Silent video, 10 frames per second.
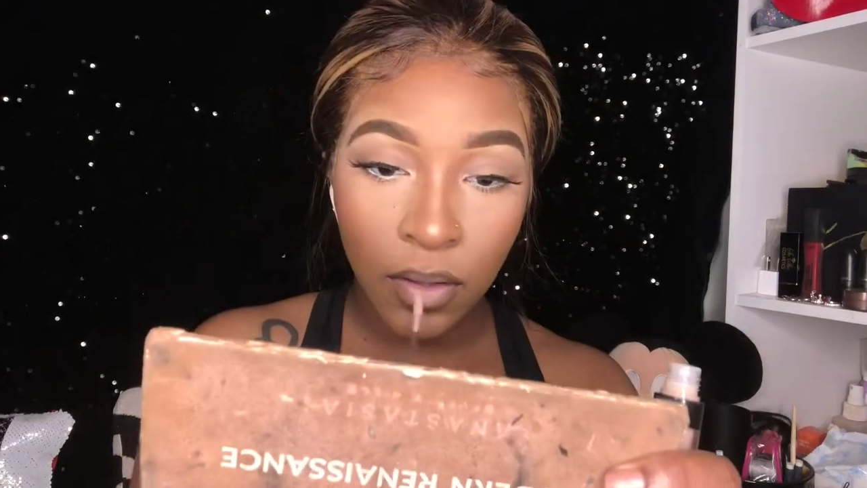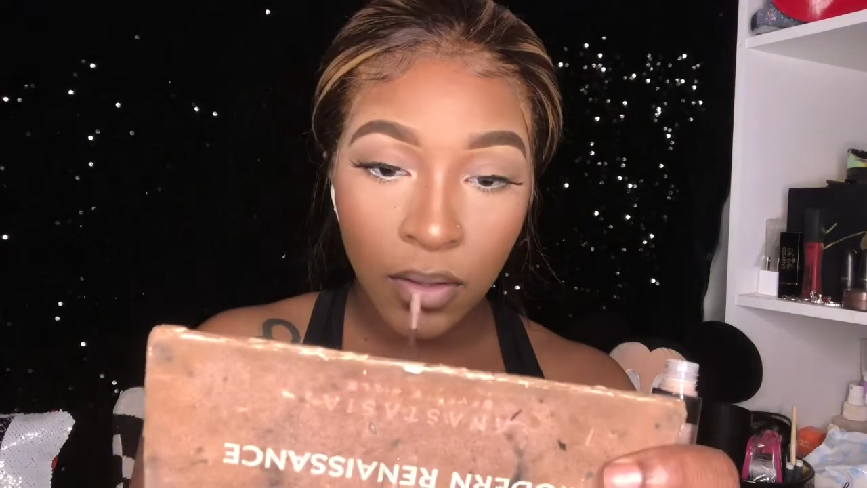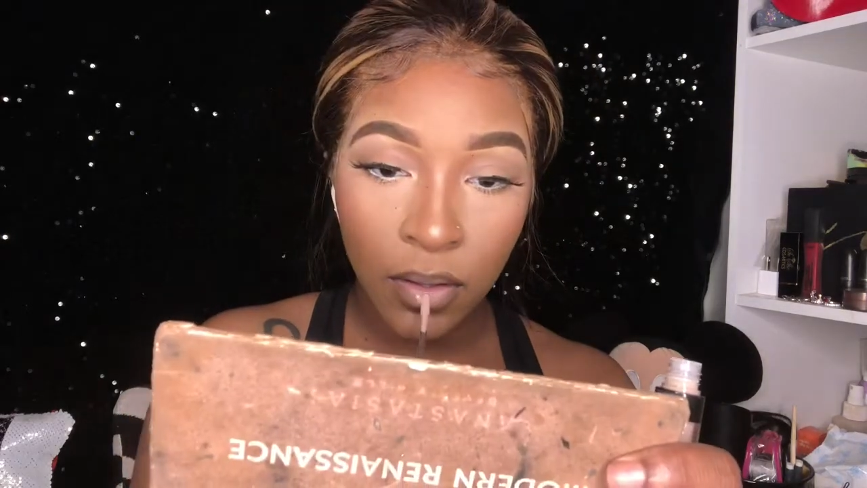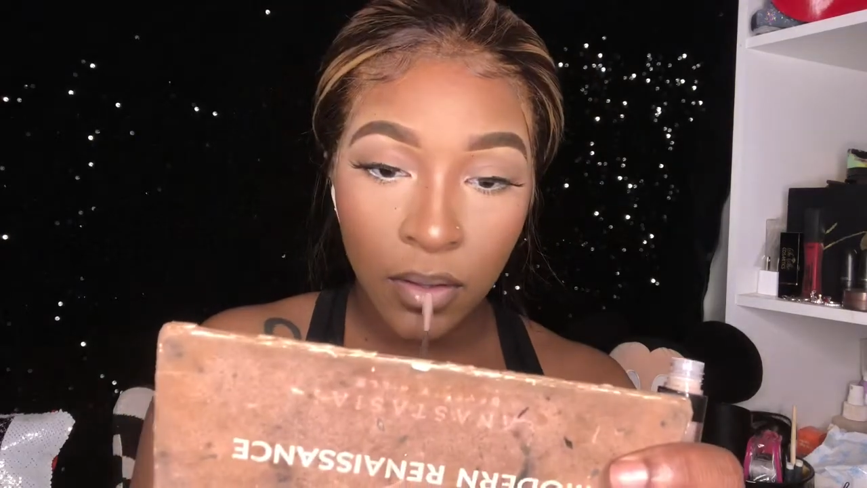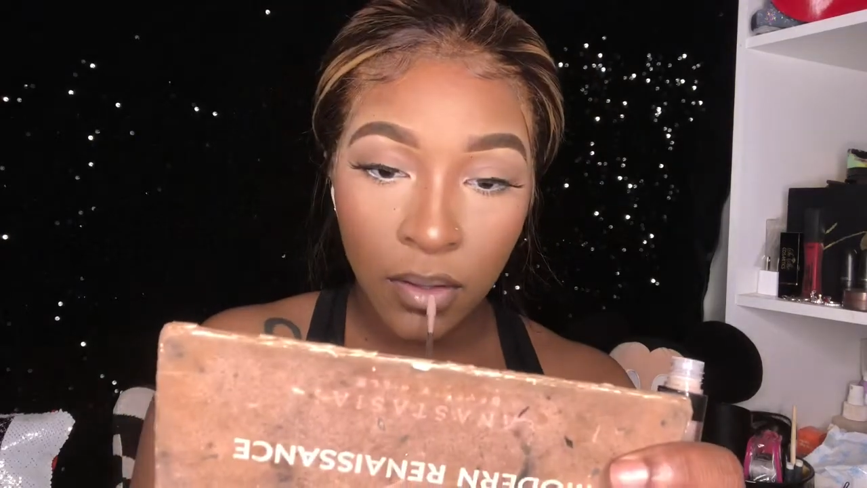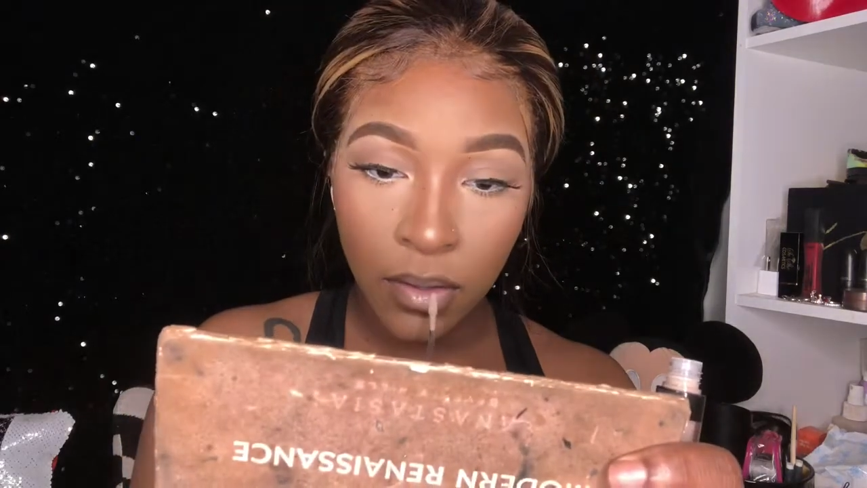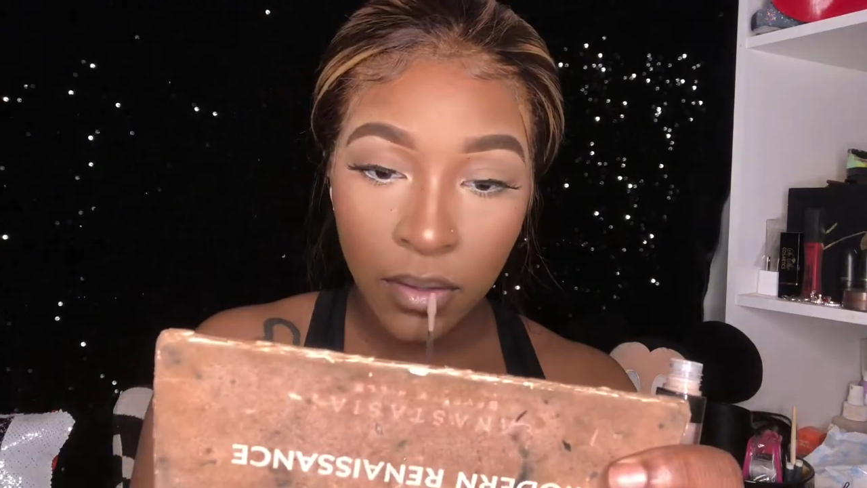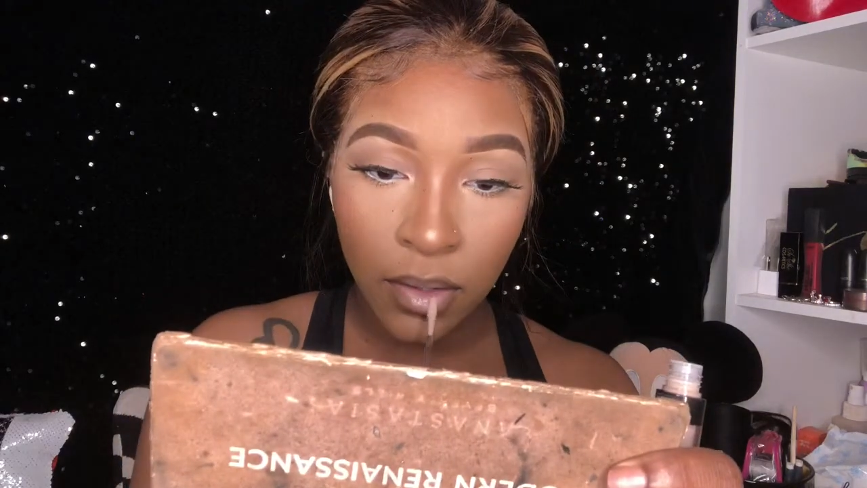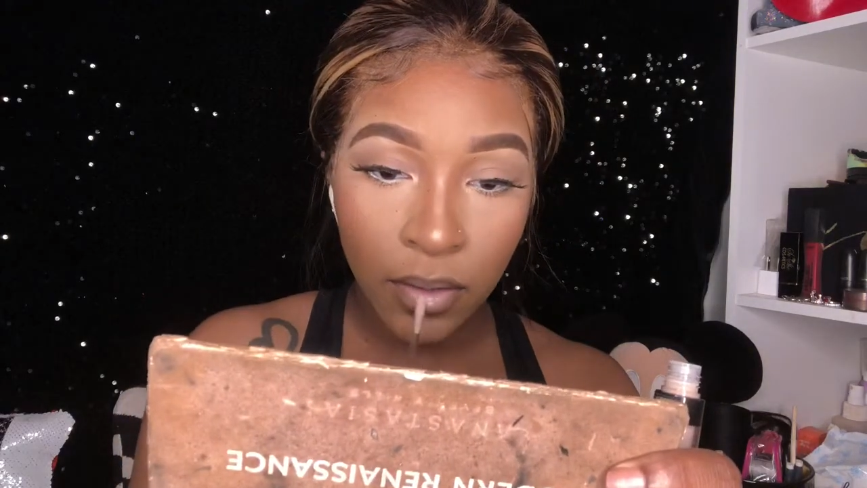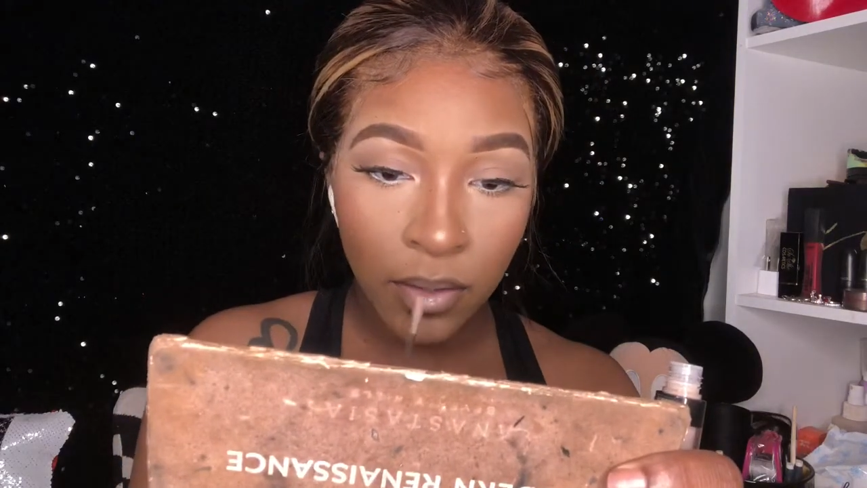It's a lip
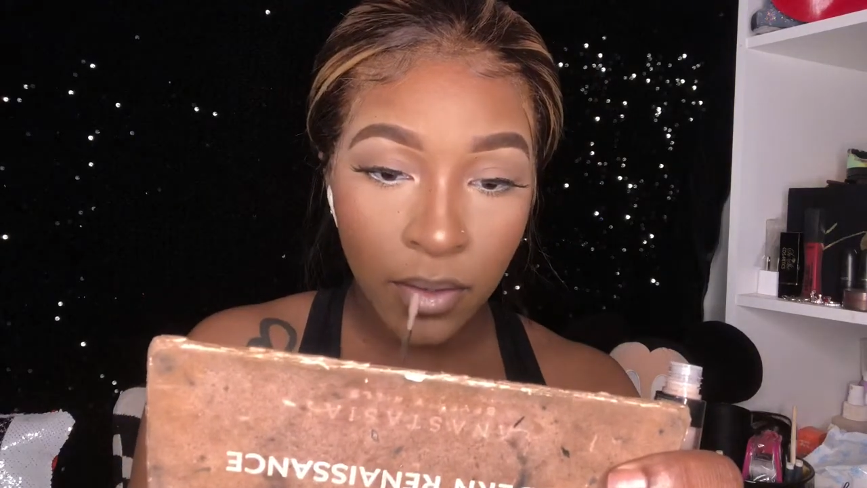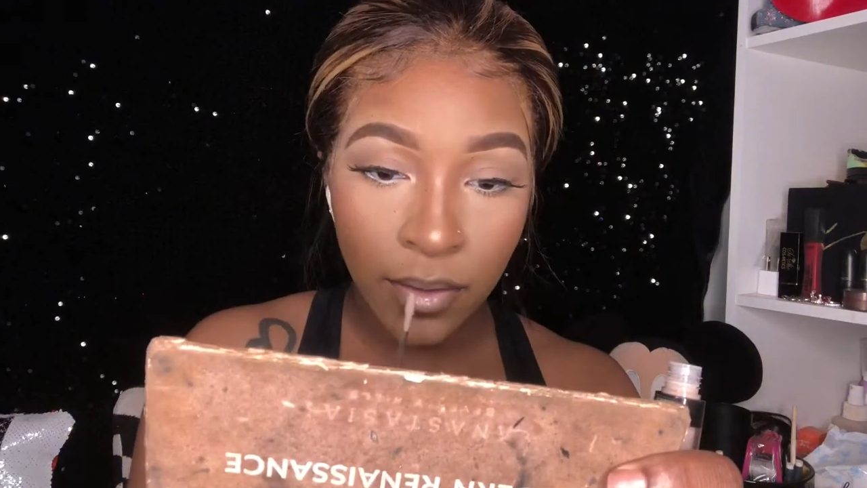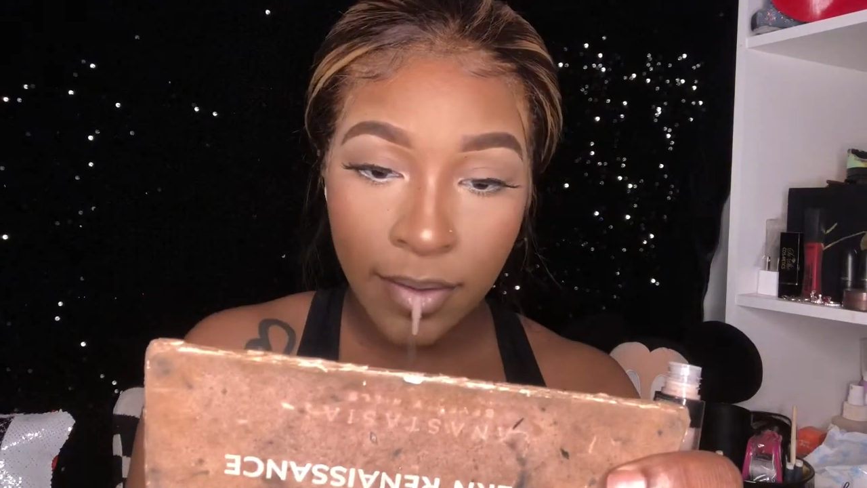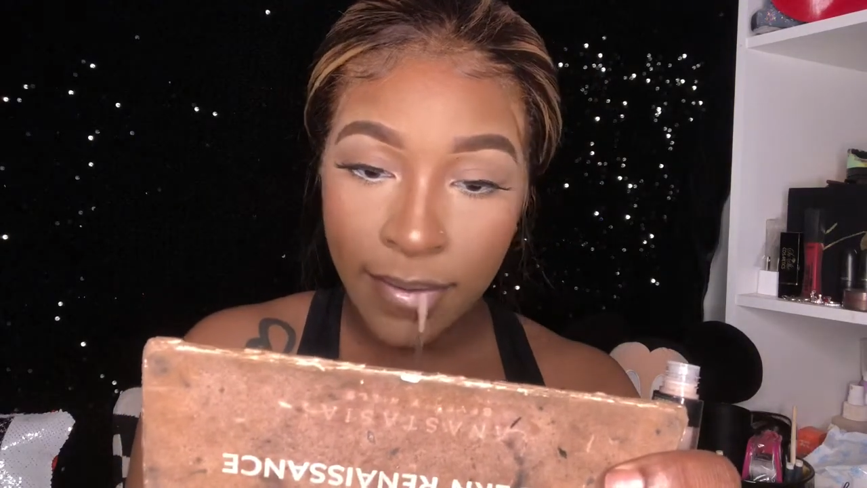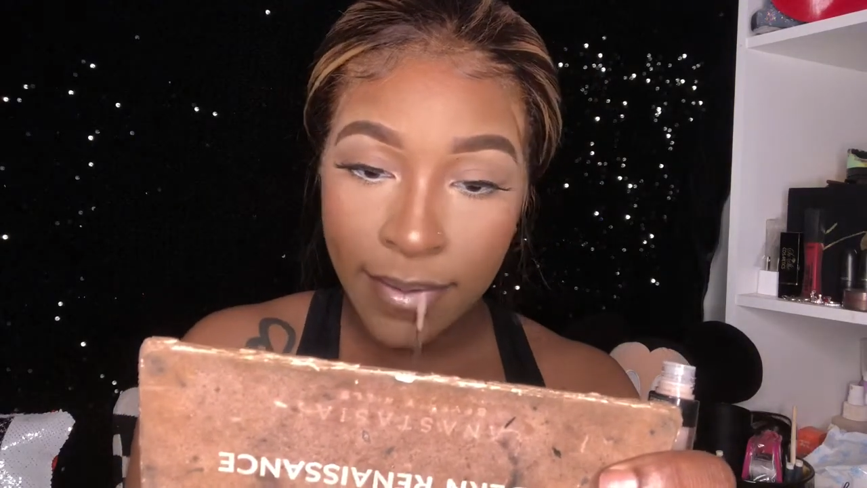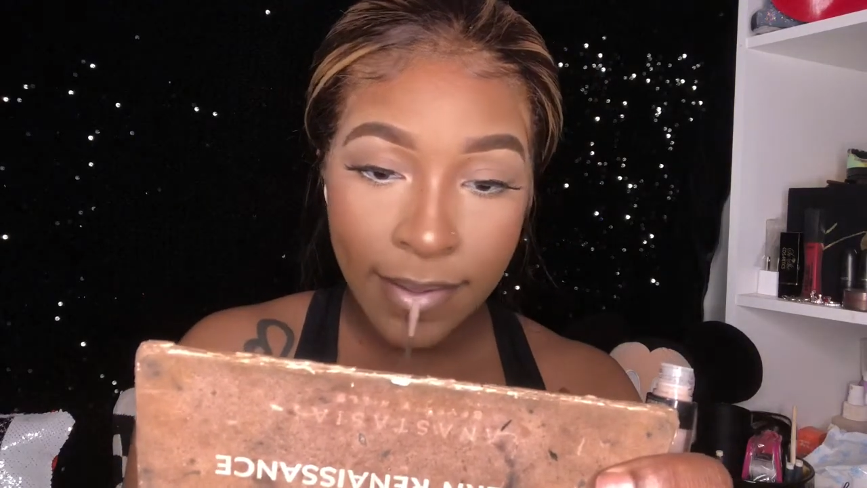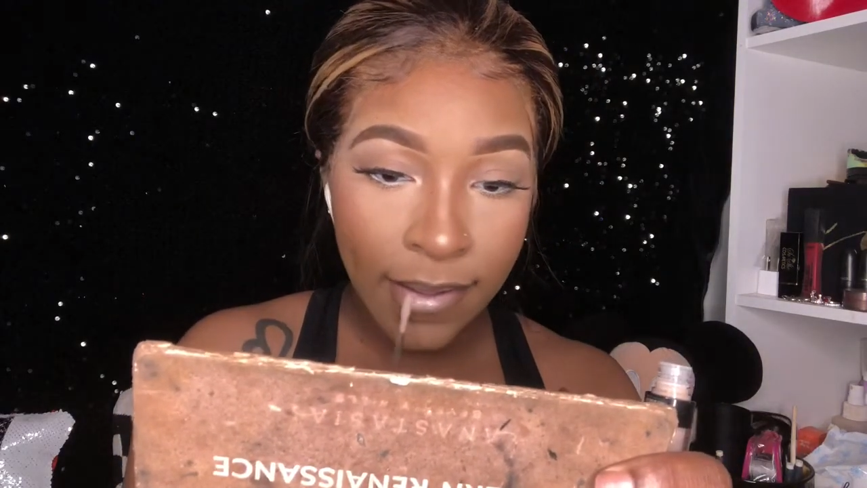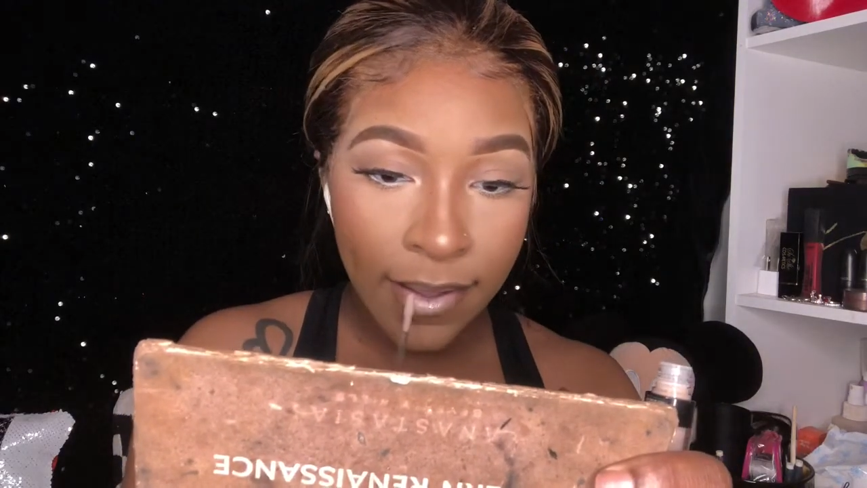plumping gloss,